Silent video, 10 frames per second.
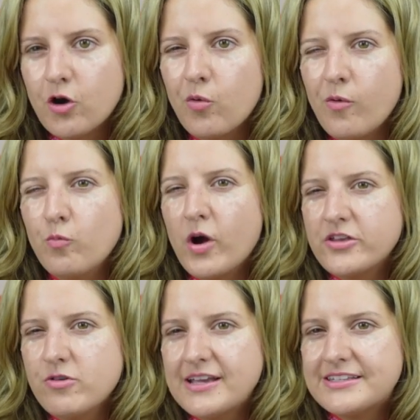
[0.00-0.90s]
or
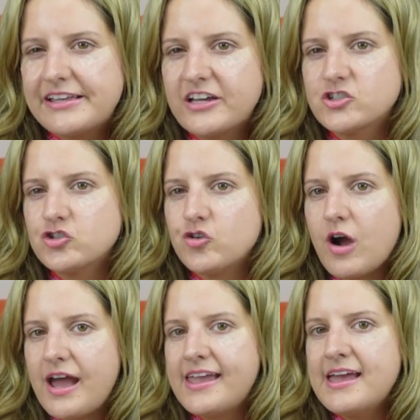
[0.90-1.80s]
what you guys think I should
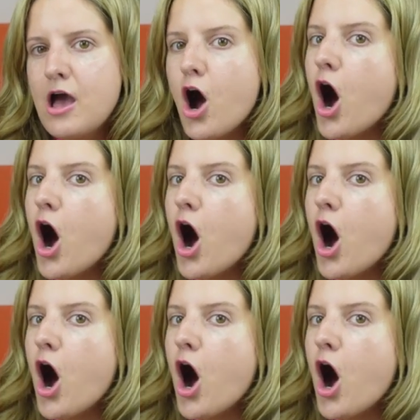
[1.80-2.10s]
try